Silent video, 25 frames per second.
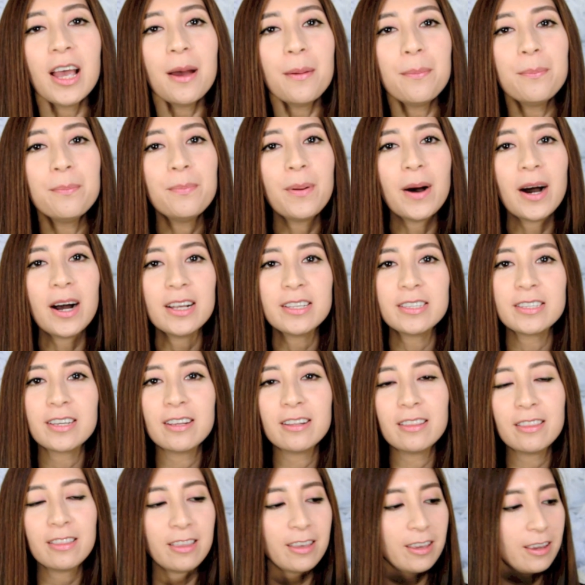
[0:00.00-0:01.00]
But
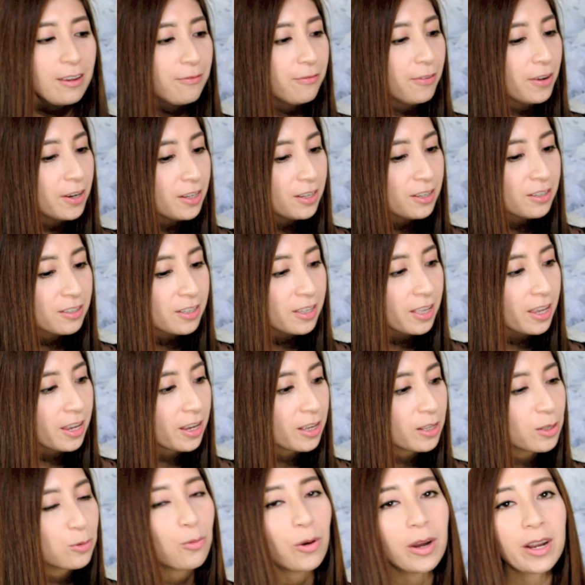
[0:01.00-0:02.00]
the funniest thing
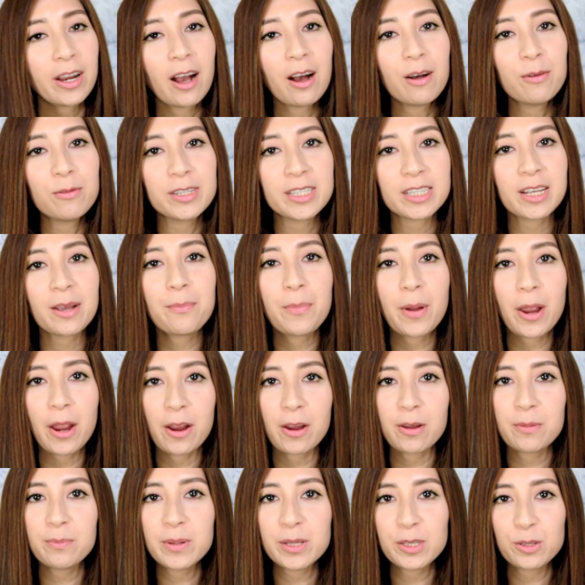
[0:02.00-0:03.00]
is when I was
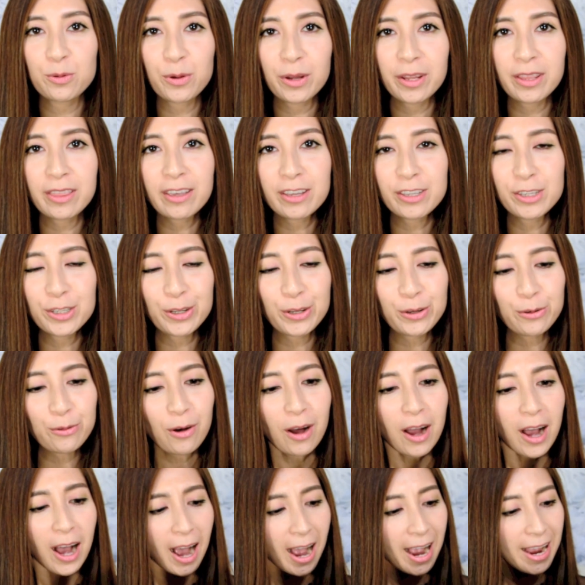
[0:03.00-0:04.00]
comparing between the two,
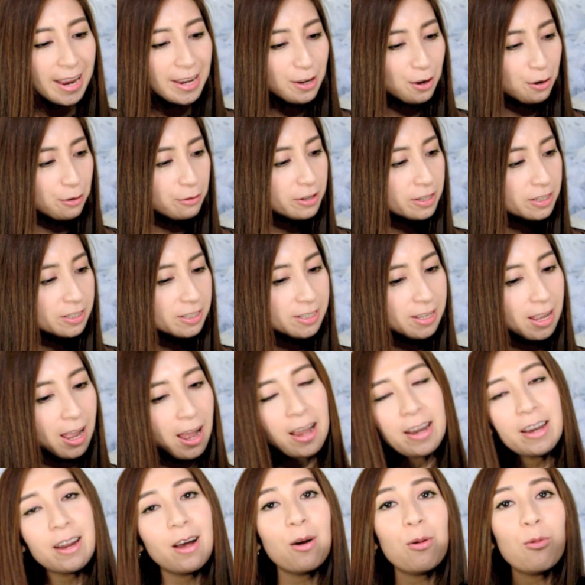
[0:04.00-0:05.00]
I noticed
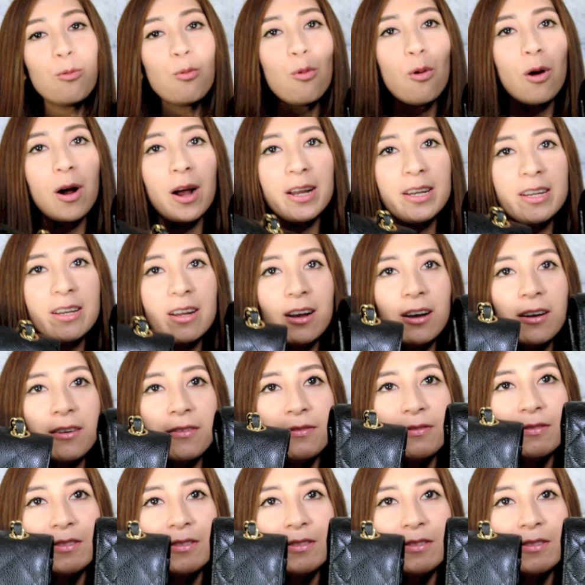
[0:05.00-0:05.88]
that one of,